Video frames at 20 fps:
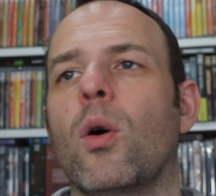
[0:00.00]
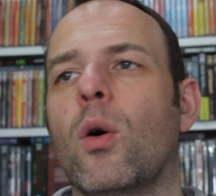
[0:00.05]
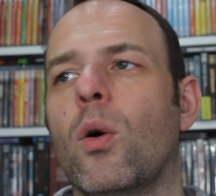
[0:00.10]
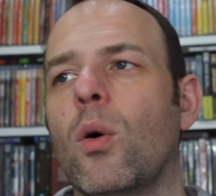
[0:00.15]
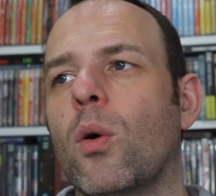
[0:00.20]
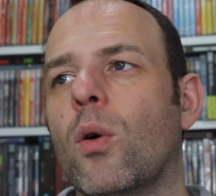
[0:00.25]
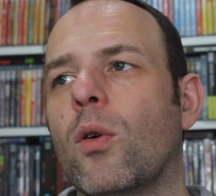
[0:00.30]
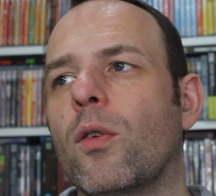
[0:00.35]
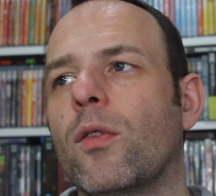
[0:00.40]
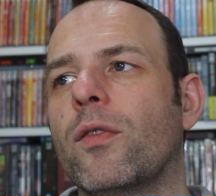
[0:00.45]

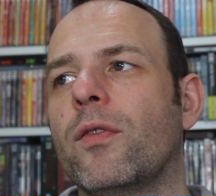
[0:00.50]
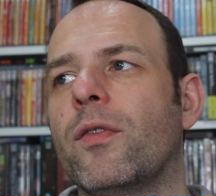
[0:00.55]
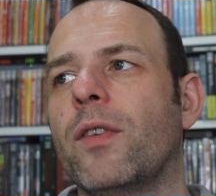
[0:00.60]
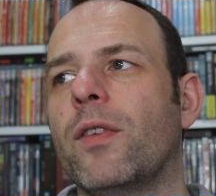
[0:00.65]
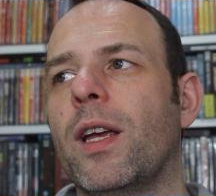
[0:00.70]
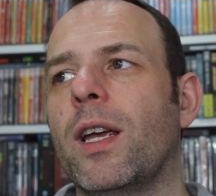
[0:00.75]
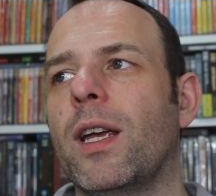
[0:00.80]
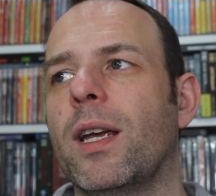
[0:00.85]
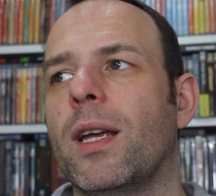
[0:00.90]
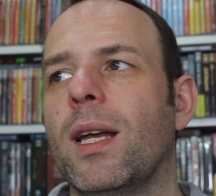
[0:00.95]
of
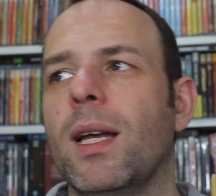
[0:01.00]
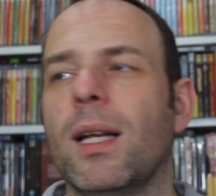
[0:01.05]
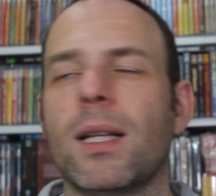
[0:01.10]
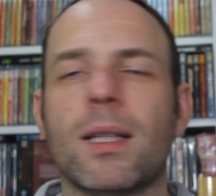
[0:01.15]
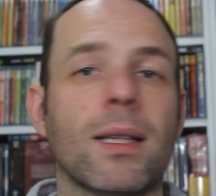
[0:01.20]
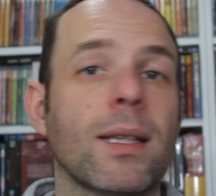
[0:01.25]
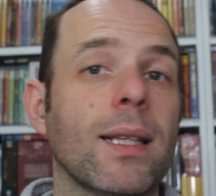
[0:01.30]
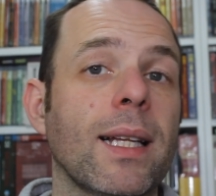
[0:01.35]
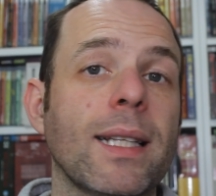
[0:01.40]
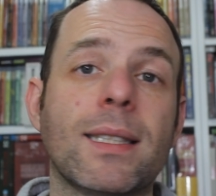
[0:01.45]

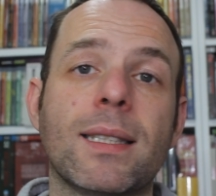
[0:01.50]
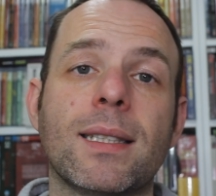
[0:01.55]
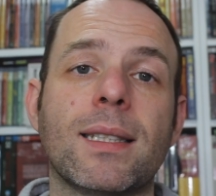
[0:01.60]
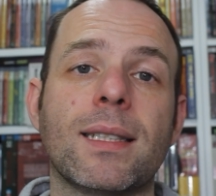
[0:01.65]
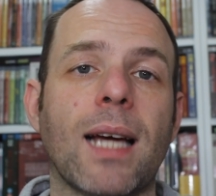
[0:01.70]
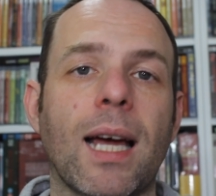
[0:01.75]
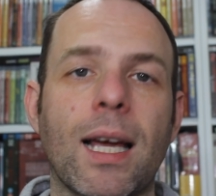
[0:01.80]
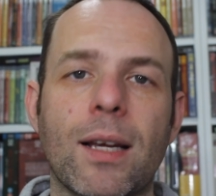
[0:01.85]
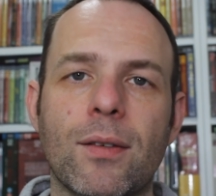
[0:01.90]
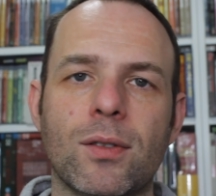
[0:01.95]
lists
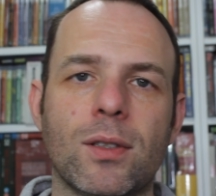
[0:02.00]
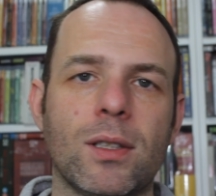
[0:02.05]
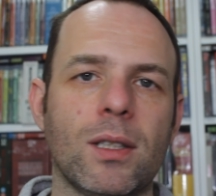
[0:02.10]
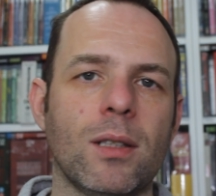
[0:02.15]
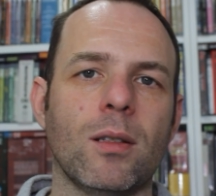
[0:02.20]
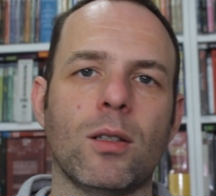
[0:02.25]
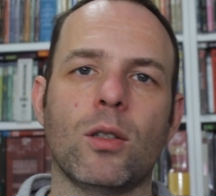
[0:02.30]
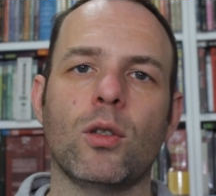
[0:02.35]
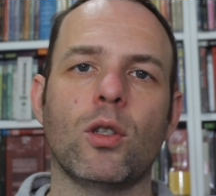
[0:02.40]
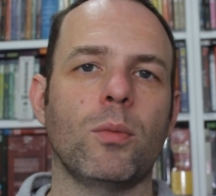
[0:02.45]
that I've seen.